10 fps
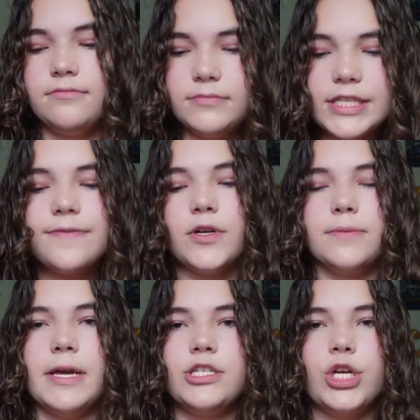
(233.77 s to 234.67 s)
This
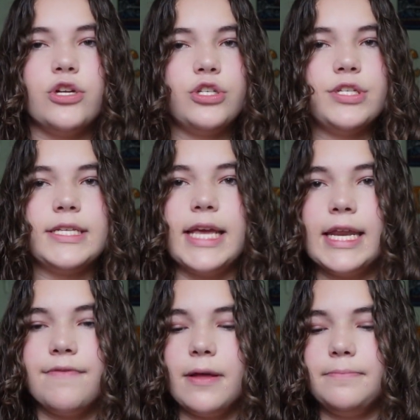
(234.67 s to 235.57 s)
first page here just has
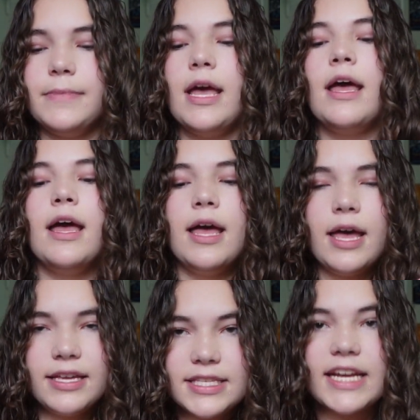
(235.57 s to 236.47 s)
8 of them.
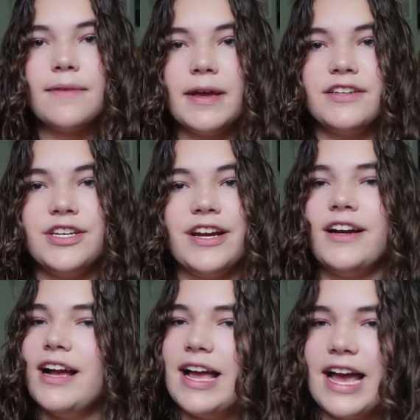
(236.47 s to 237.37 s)
Second page
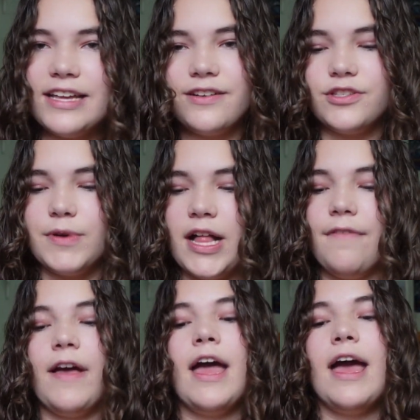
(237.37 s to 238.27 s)
here has all
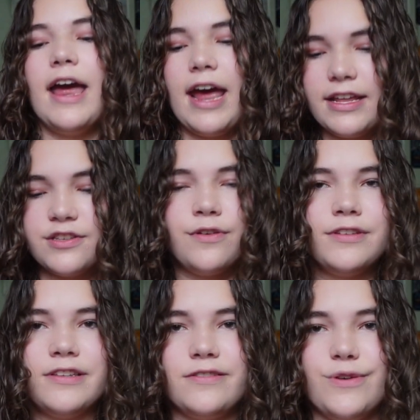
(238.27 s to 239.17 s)
12. And so
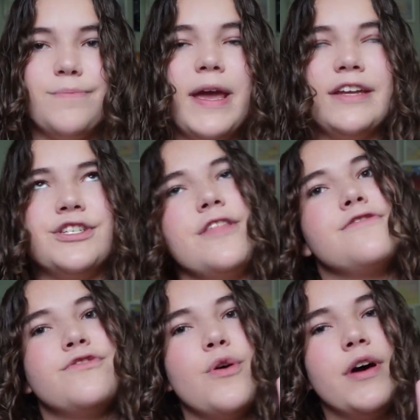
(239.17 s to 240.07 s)
does this third page,
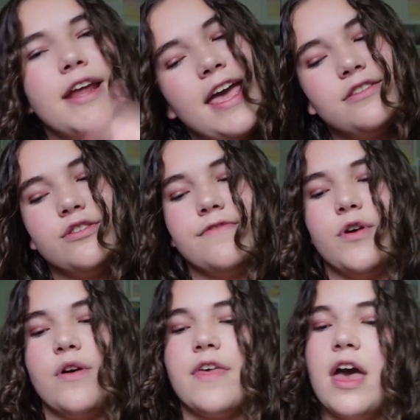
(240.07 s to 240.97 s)
and so on and so
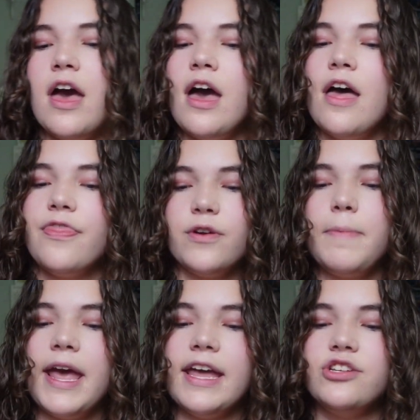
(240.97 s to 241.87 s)
forth. Third
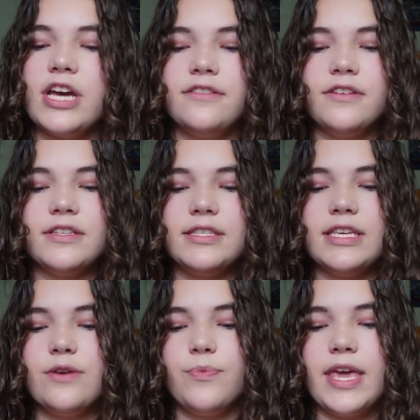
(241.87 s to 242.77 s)
page, as you can
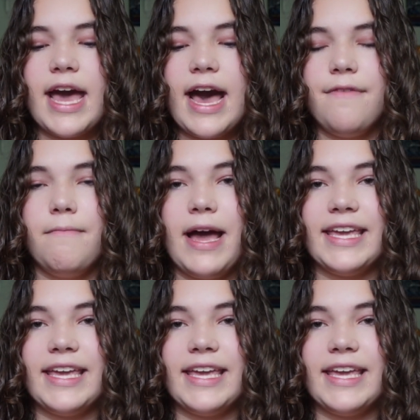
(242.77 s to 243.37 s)
see, we have my